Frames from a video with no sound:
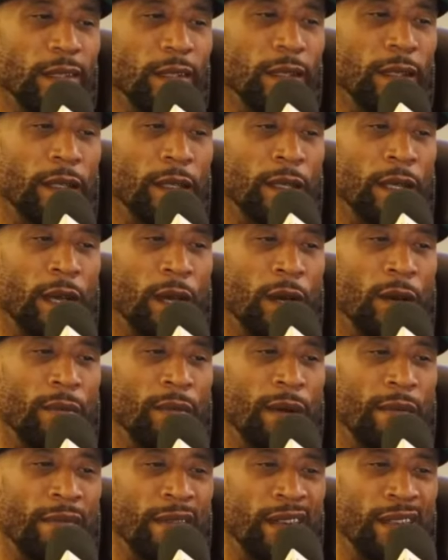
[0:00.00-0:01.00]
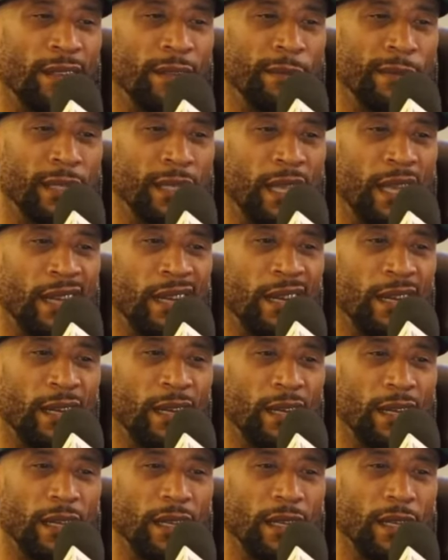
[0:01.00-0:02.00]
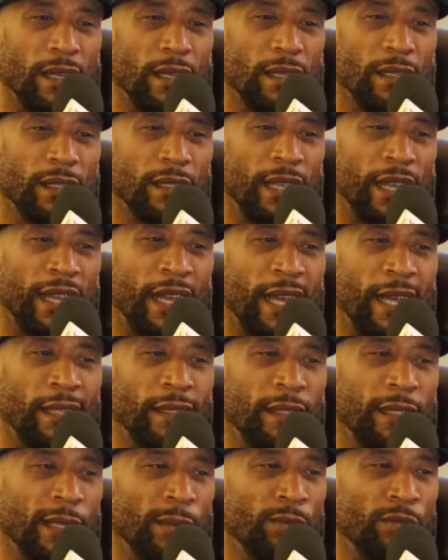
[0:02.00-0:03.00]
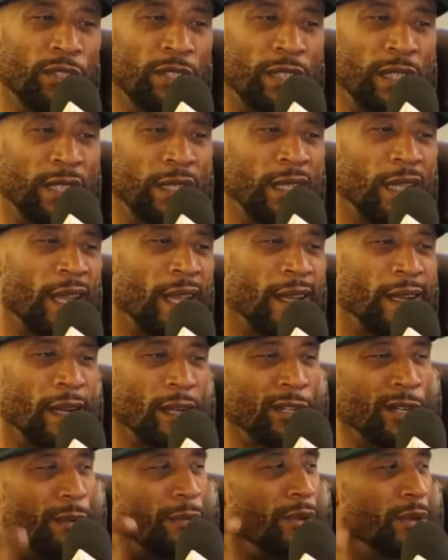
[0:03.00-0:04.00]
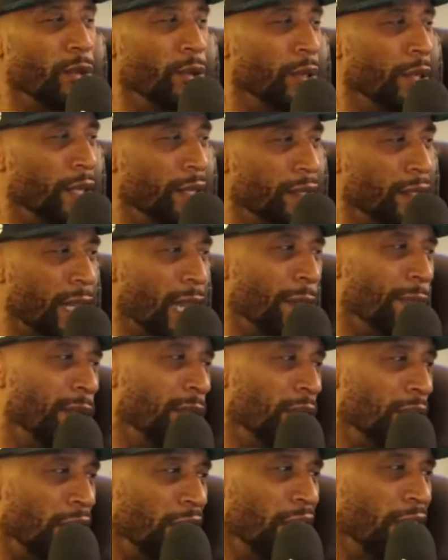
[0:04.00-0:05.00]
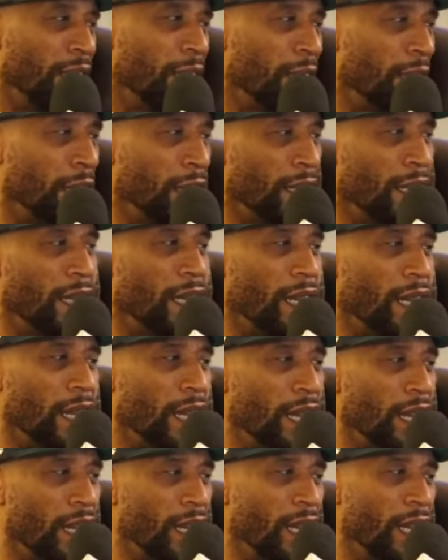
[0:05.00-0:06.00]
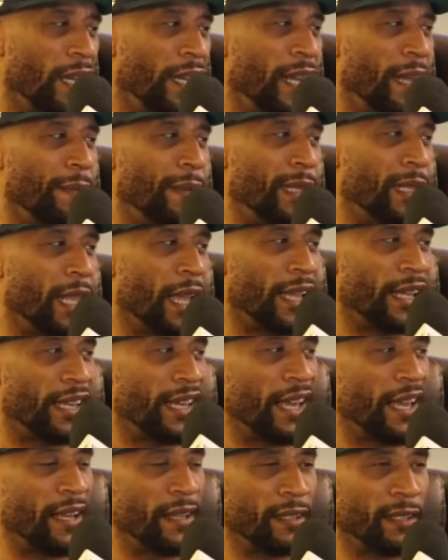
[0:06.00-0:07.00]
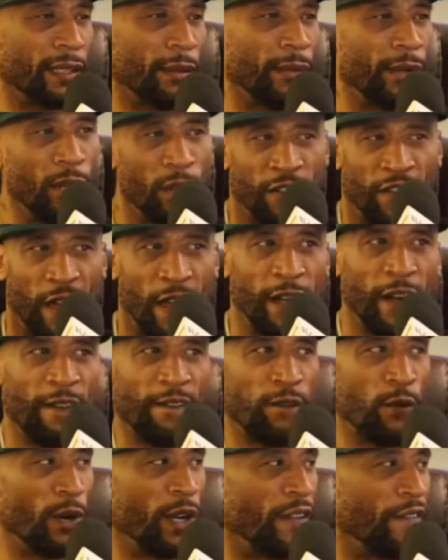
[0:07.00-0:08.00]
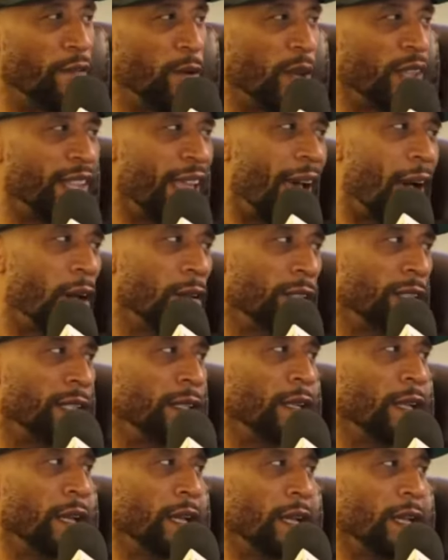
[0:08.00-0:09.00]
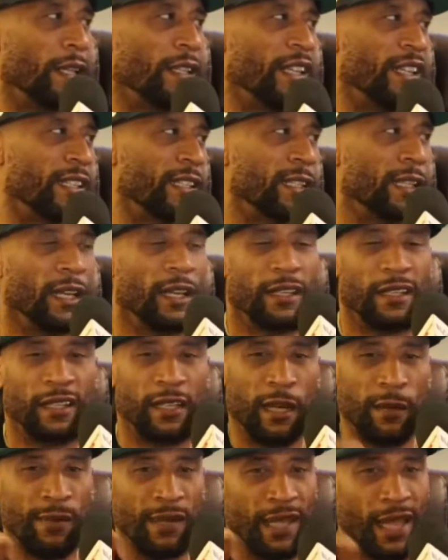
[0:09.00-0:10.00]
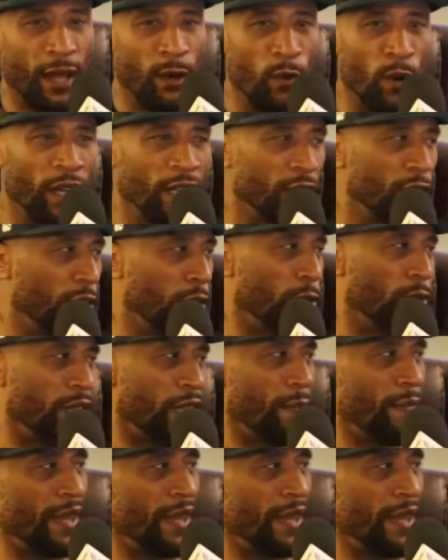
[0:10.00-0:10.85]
you know, my mother be like, they had some shit like a communion type of thing and they'd be like, "Yeah, some of the 144,000. There's it's gonna be like one or two of